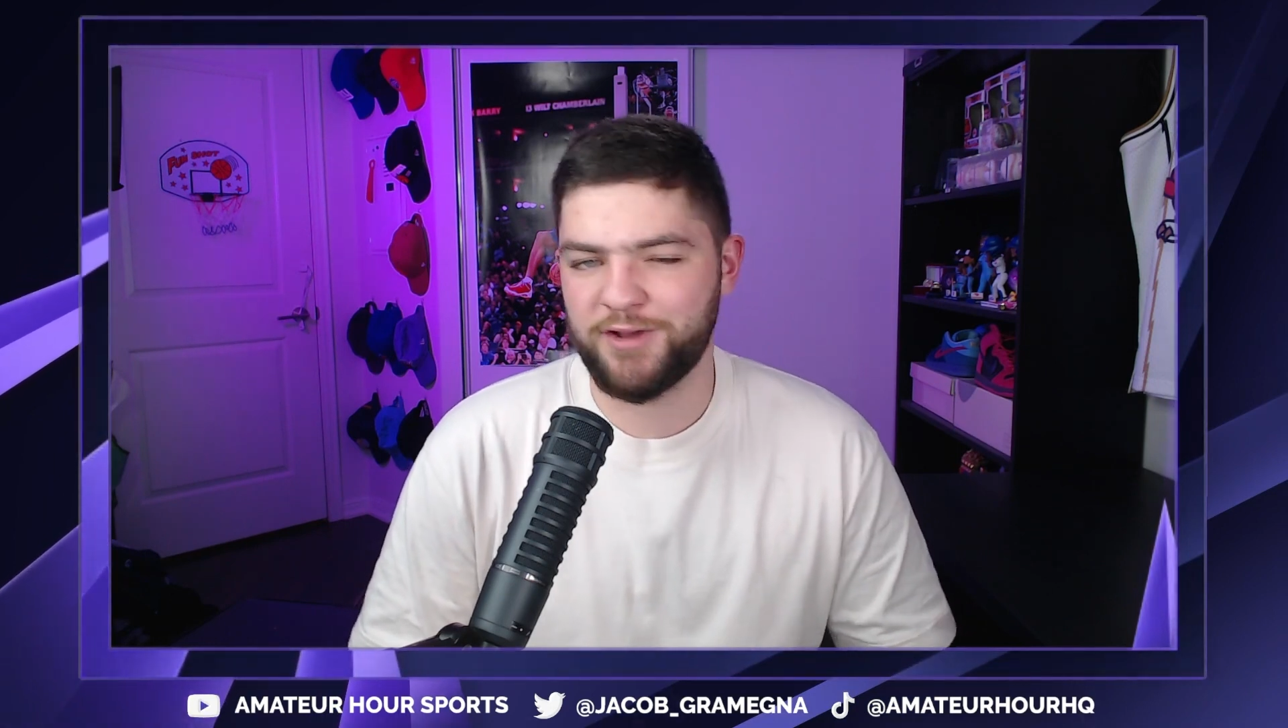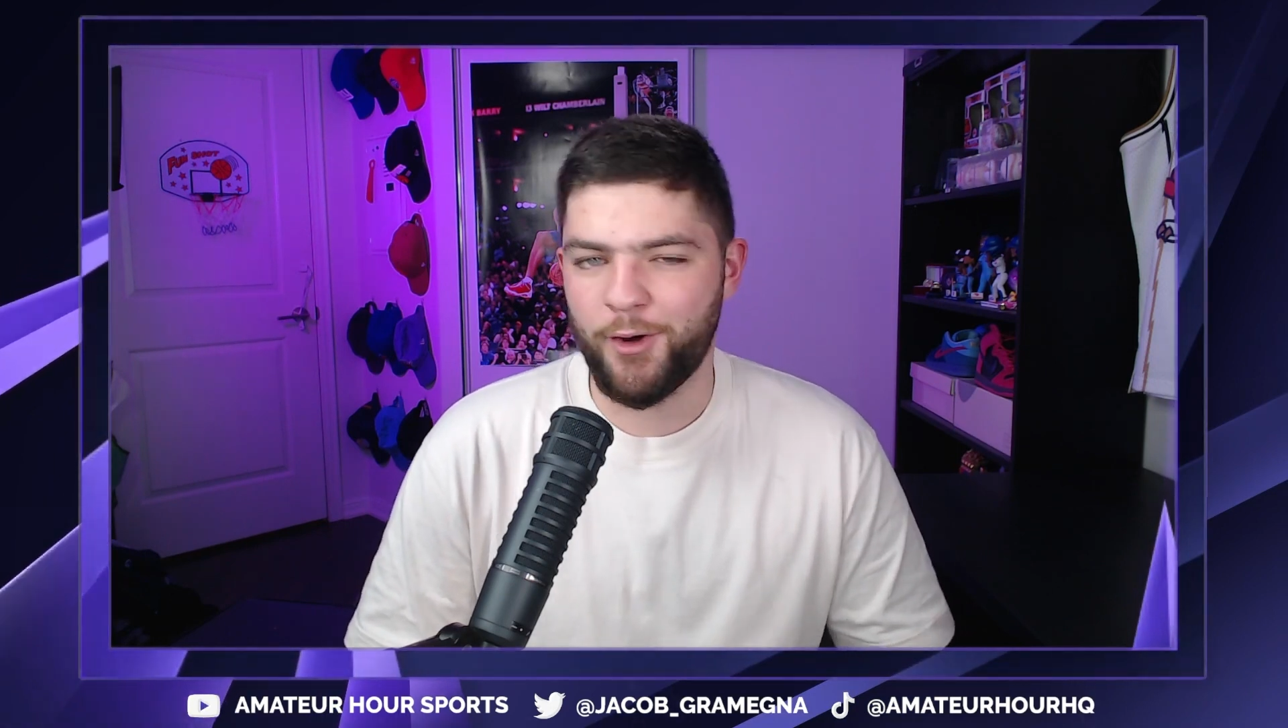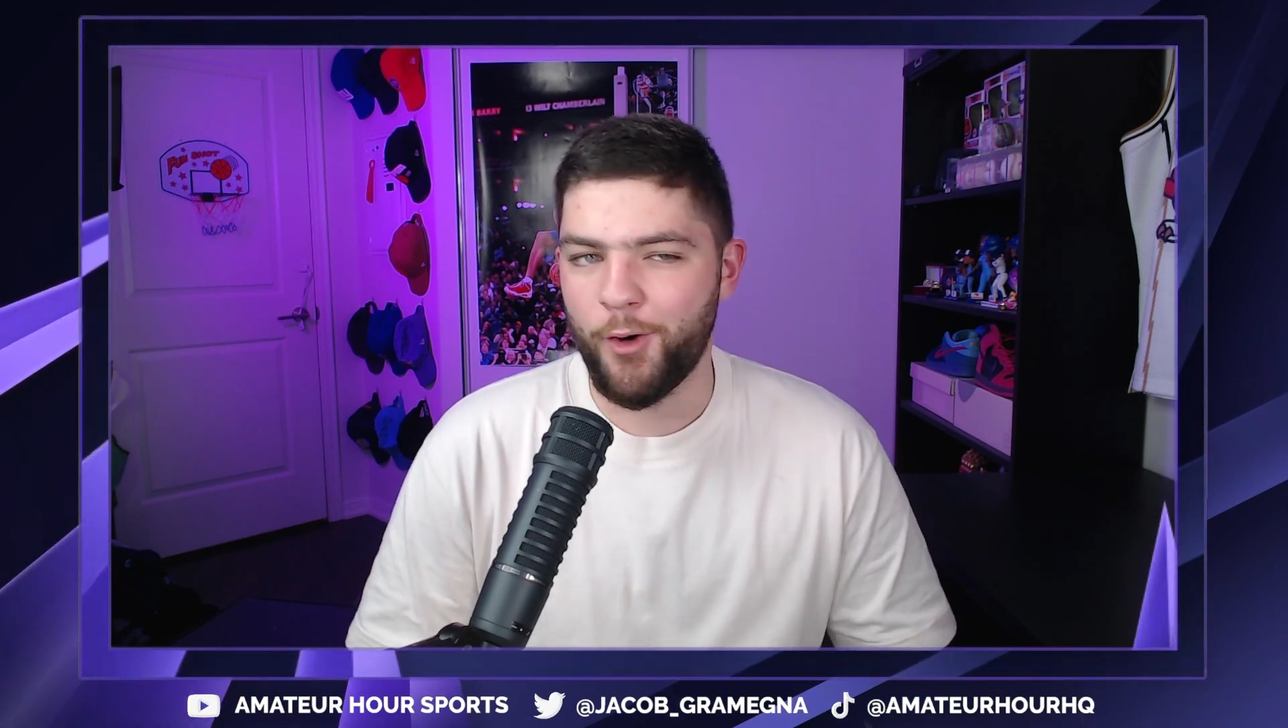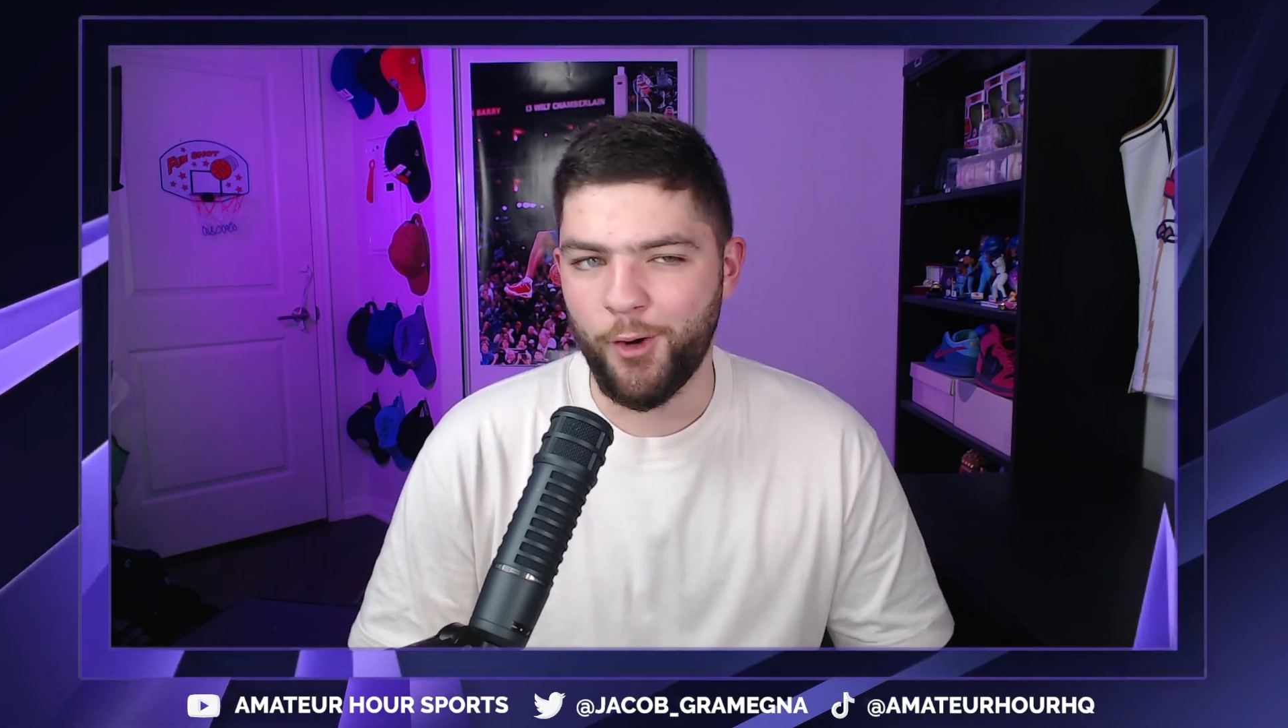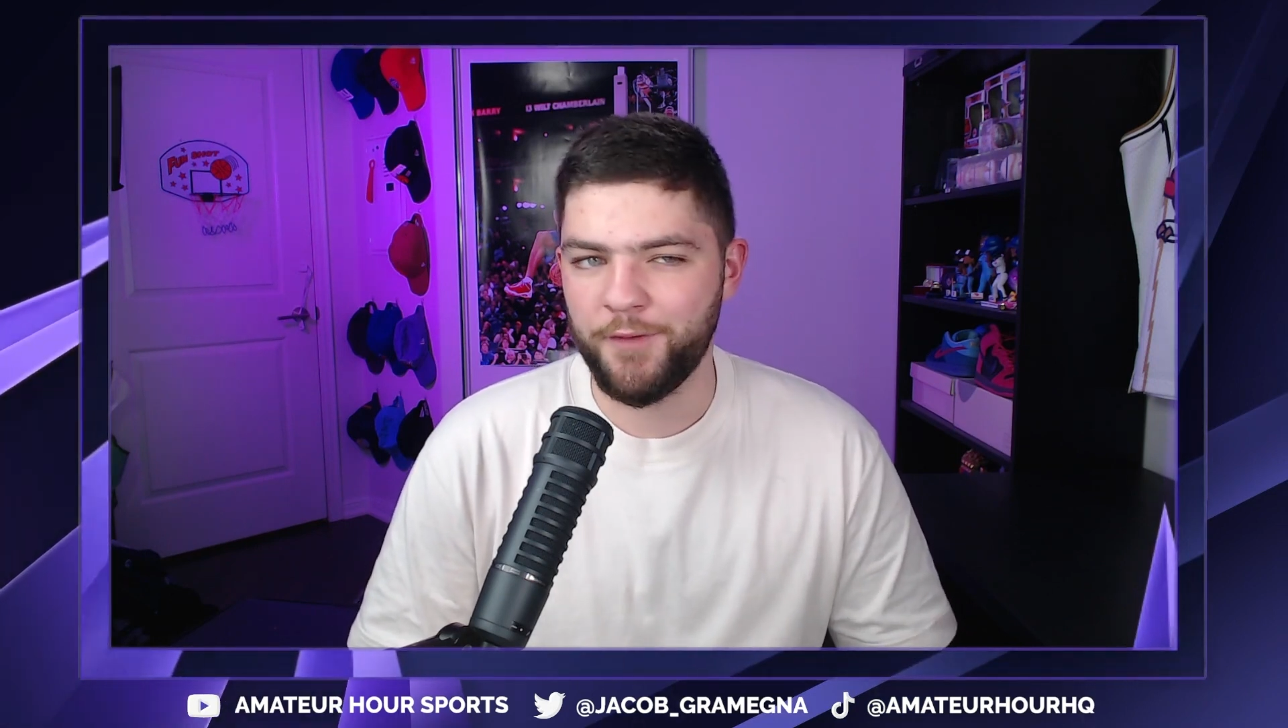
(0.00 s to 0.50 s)
going
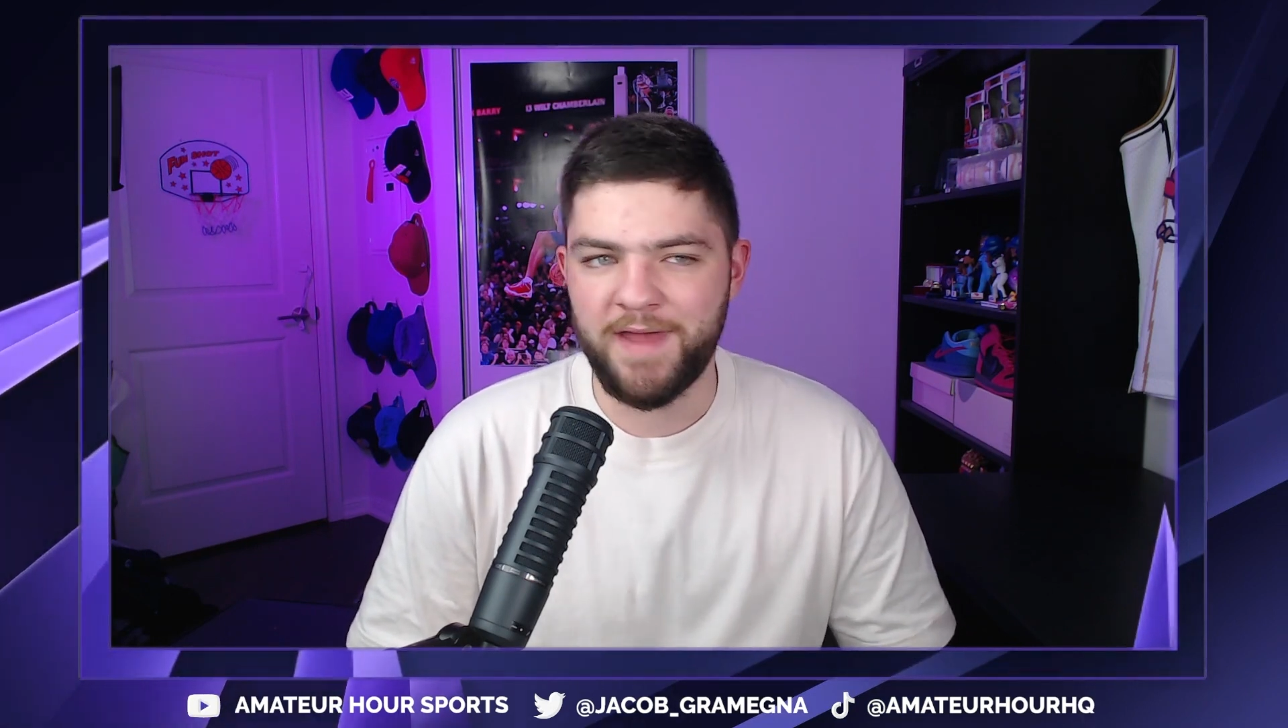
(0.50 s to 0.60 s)
to hold